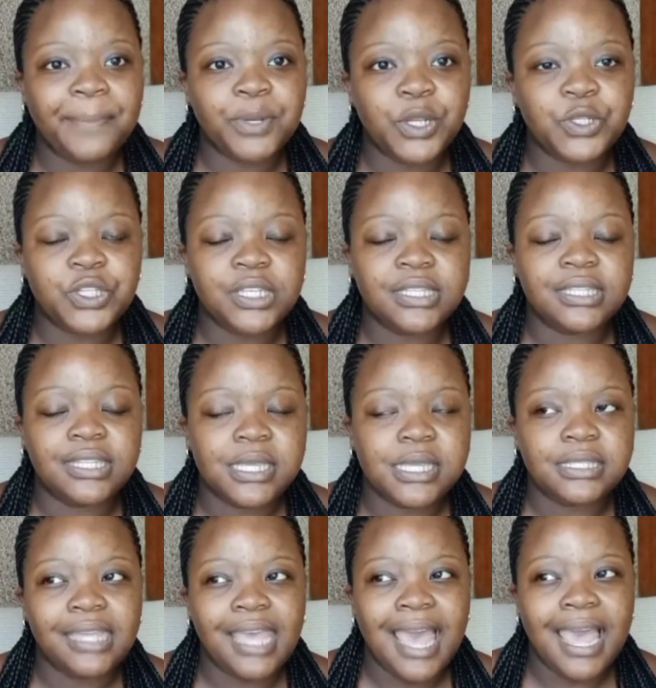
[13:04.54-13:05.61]
I purchased
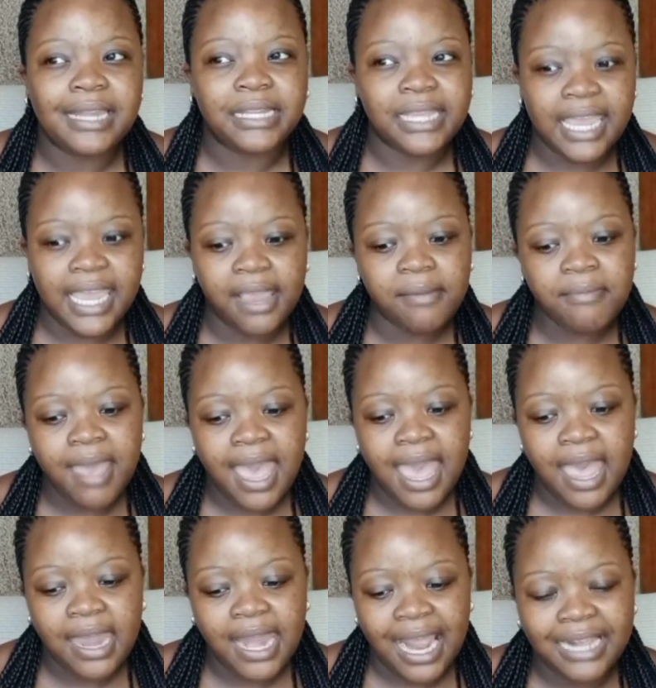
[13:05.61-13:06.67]
this at Game,
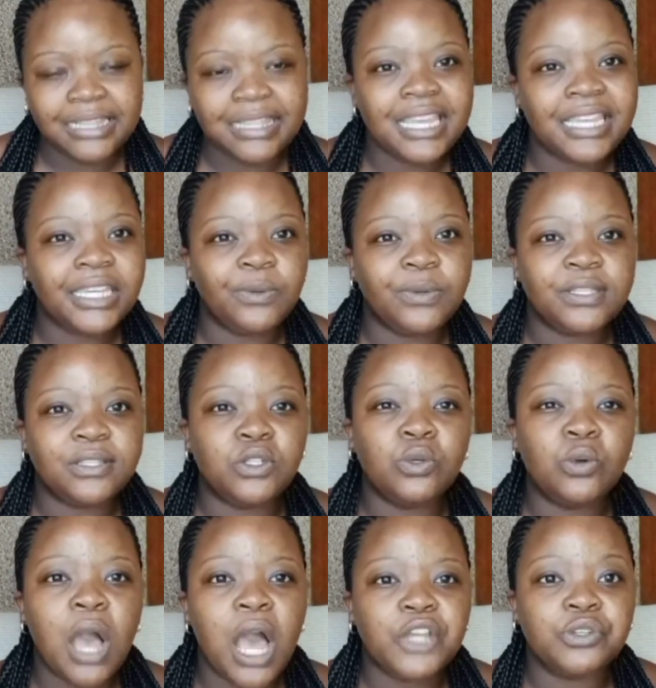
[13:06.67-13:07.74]
and I think it was
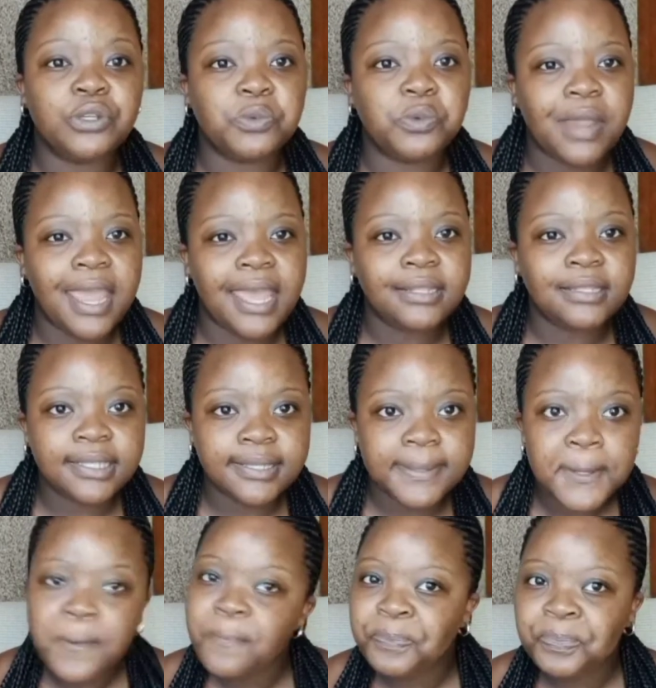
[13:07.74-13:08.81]
200 rands.
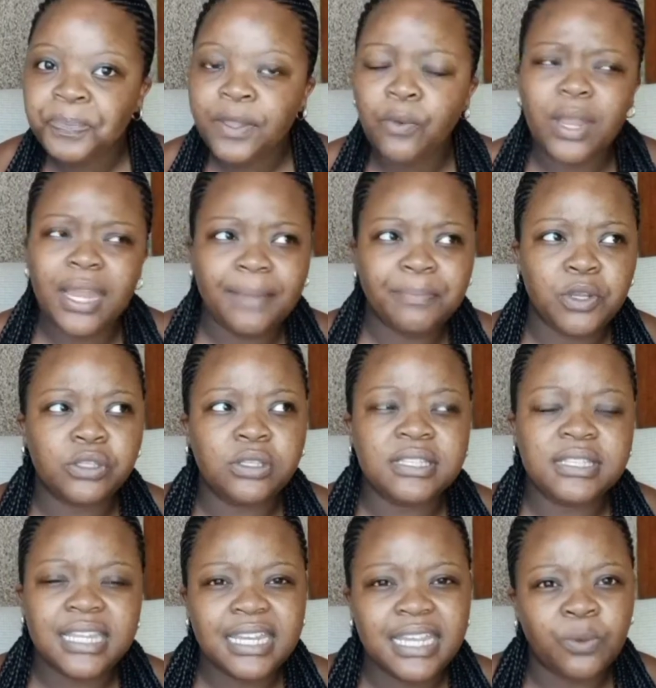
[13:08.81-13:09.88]
When I
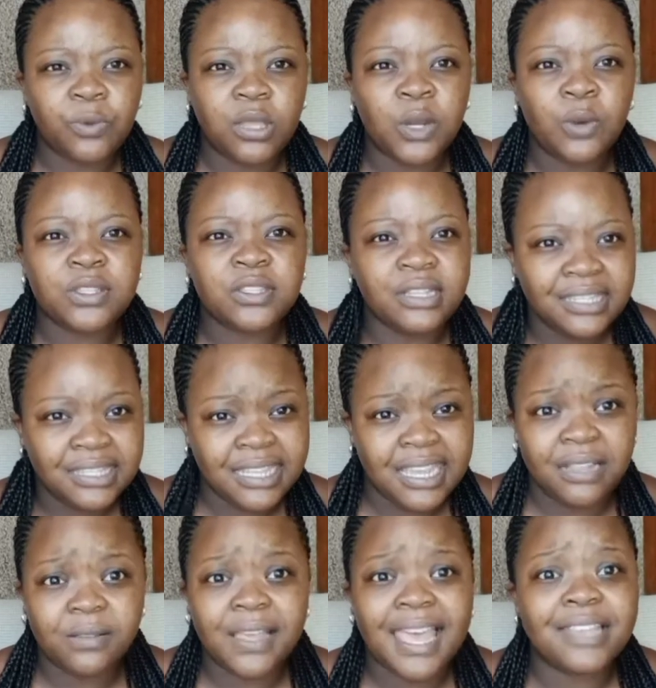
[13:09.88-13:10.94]
purchased it, it was on
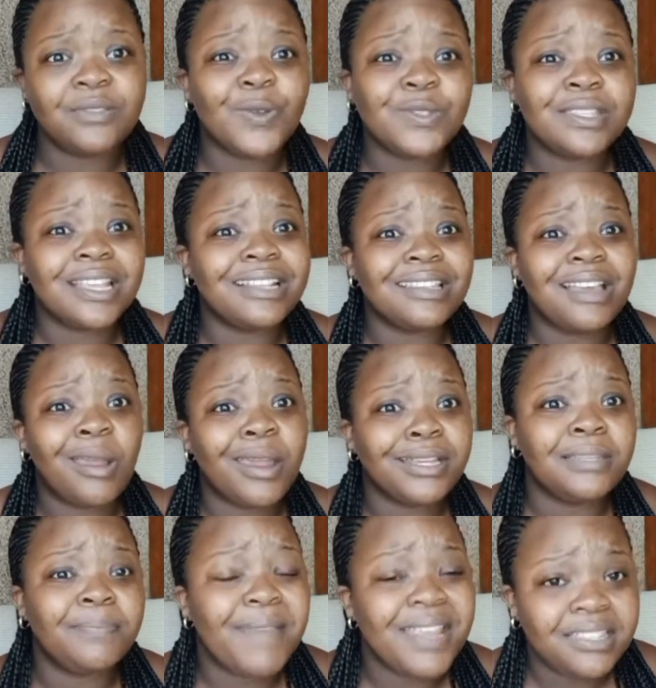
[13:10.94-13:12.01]
sale. Guys, those things are
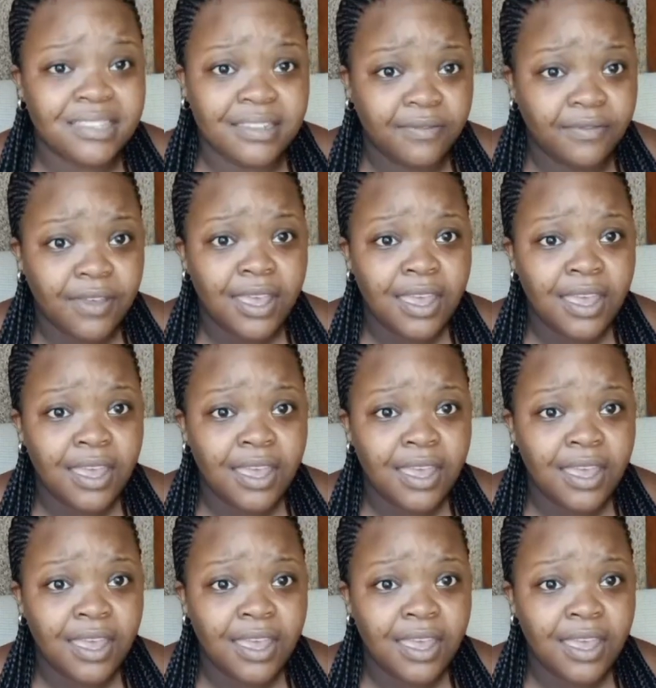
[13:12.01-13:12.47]
expensive.